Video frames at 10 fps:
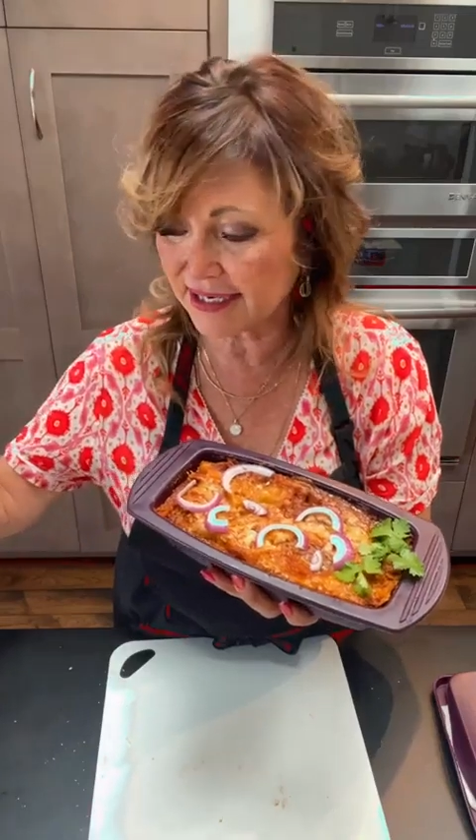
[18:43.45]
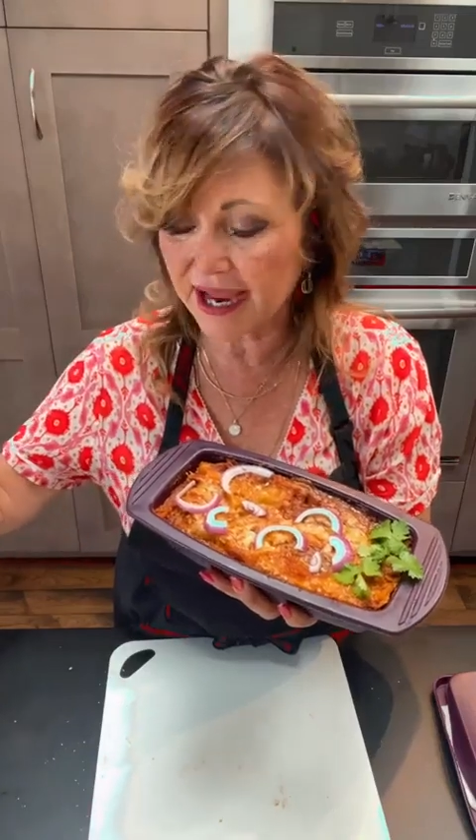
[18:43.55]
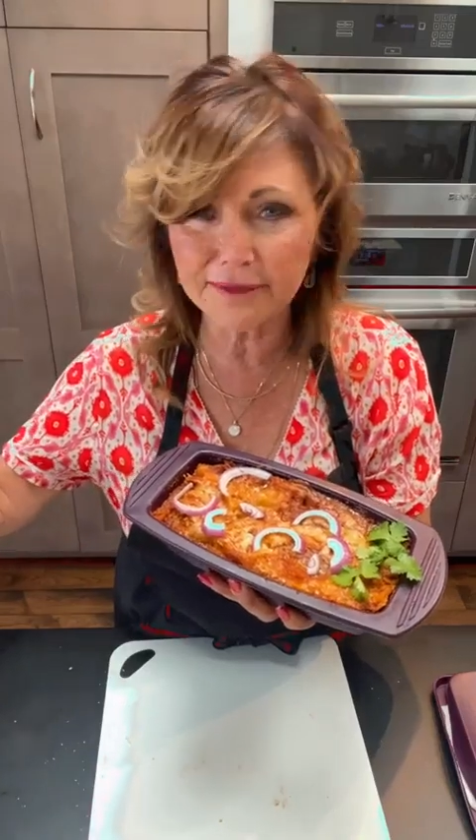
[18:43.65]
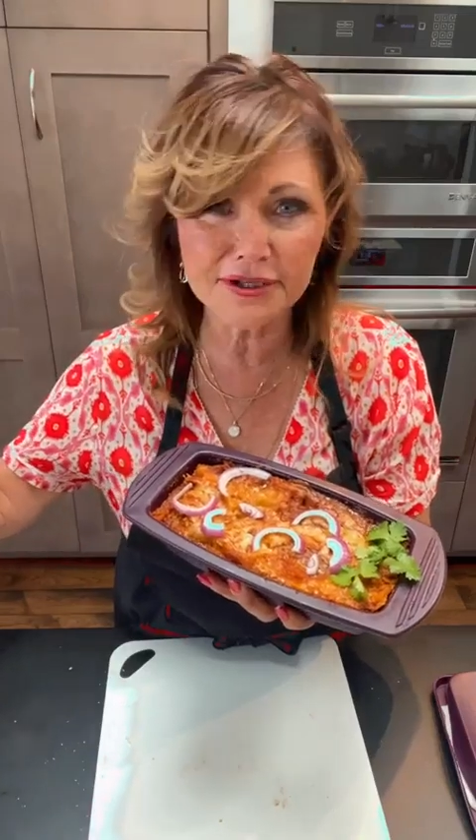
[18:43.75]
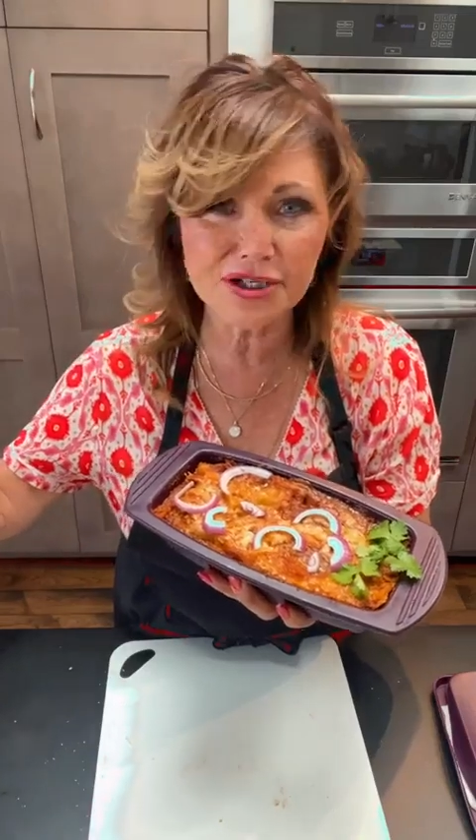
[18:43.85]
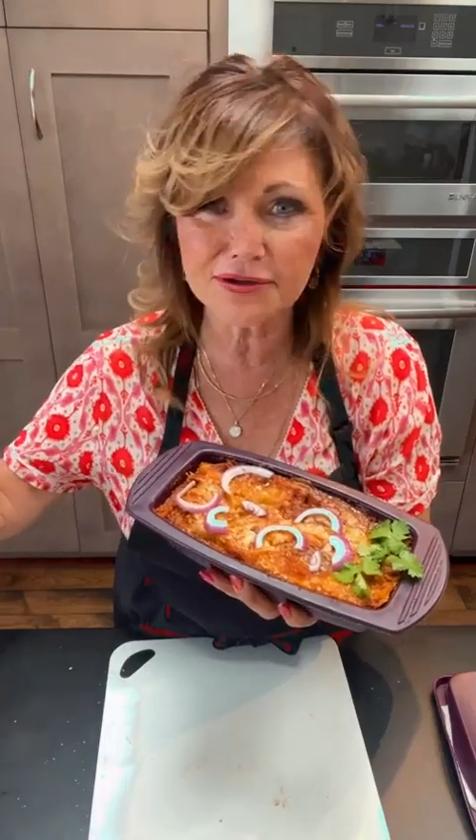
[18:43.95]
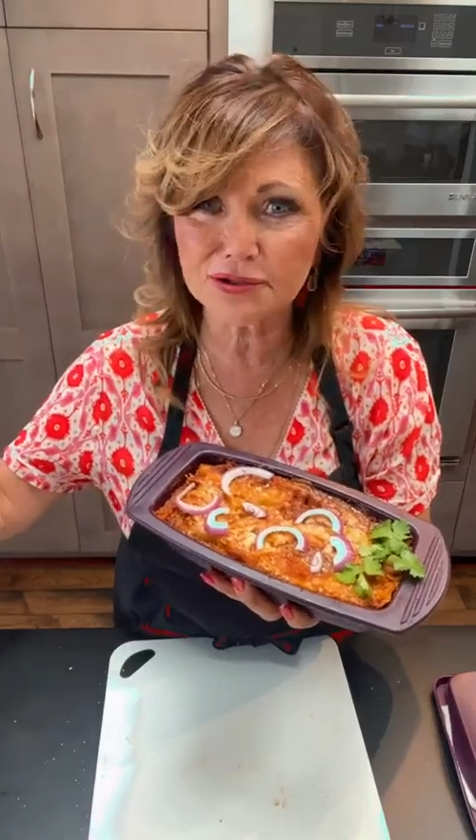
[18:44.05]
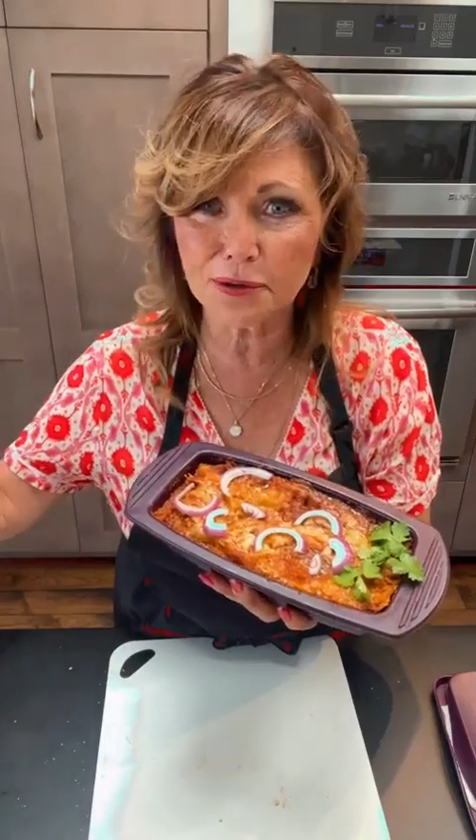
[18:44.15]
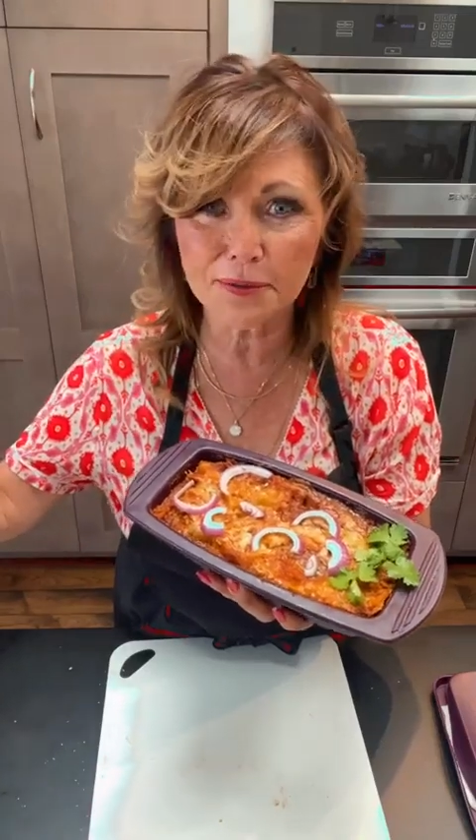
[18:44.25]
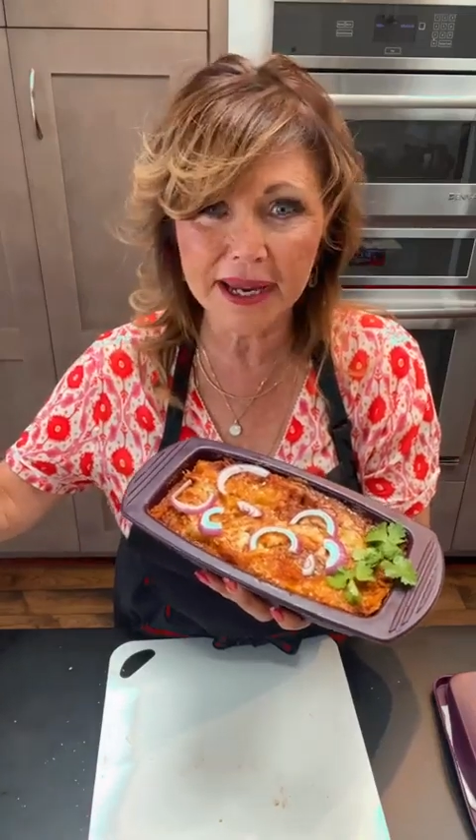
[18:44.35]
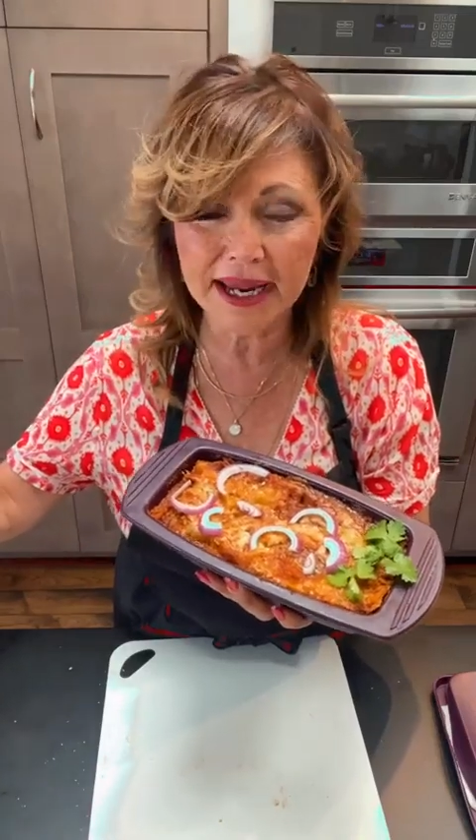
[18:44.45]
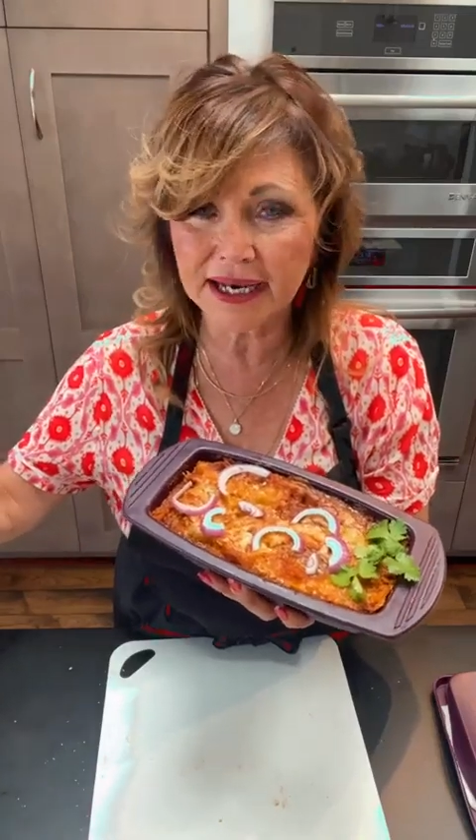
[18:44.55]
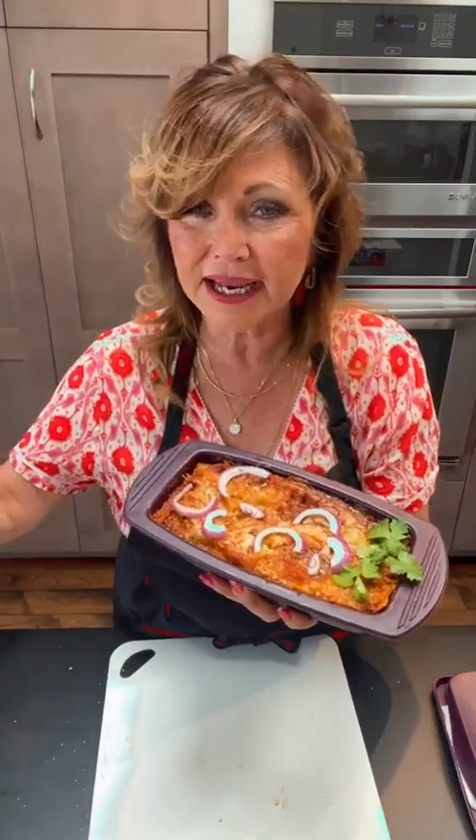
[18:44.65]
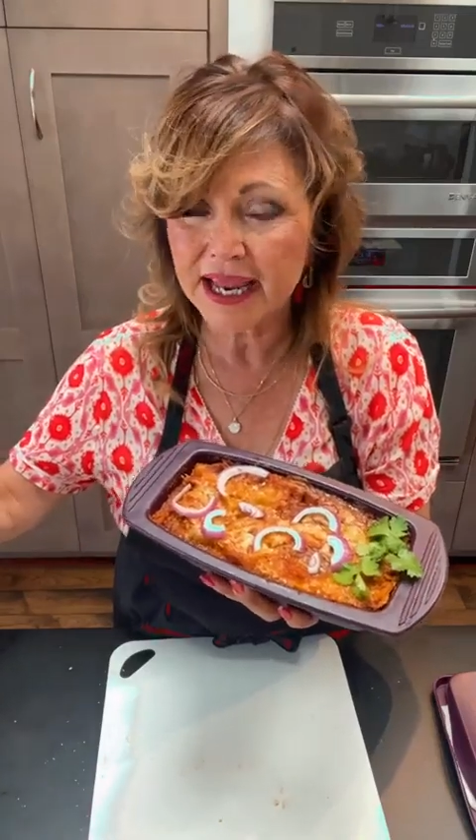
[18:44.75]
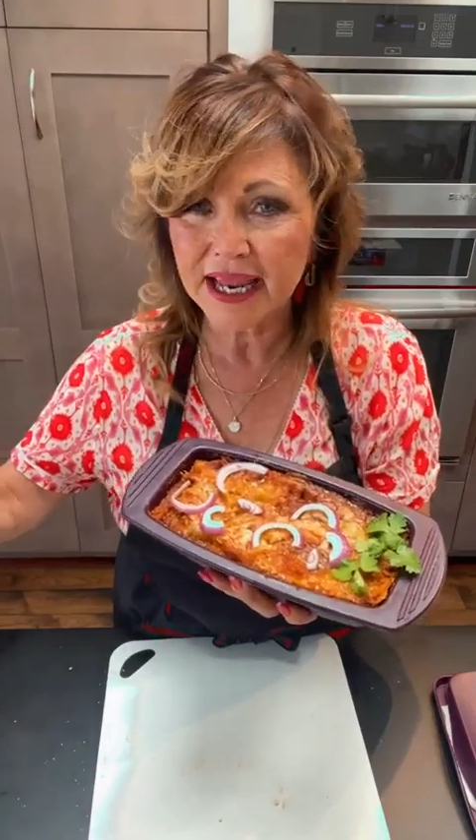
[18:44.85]
Like I would use
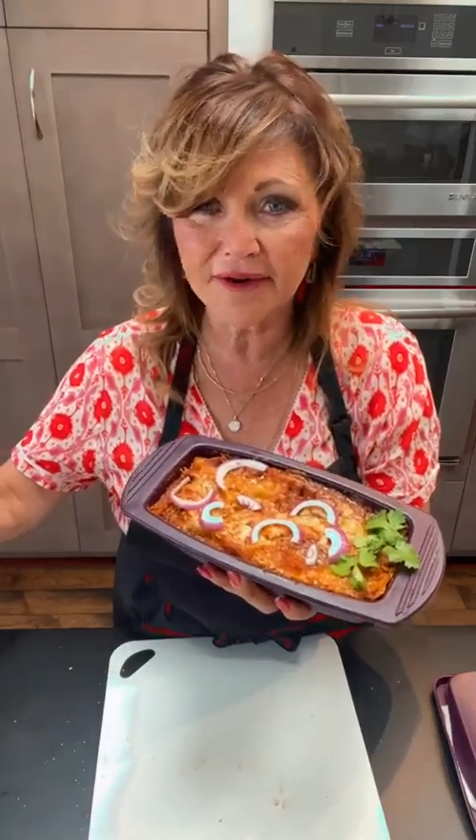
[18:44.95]
romaine.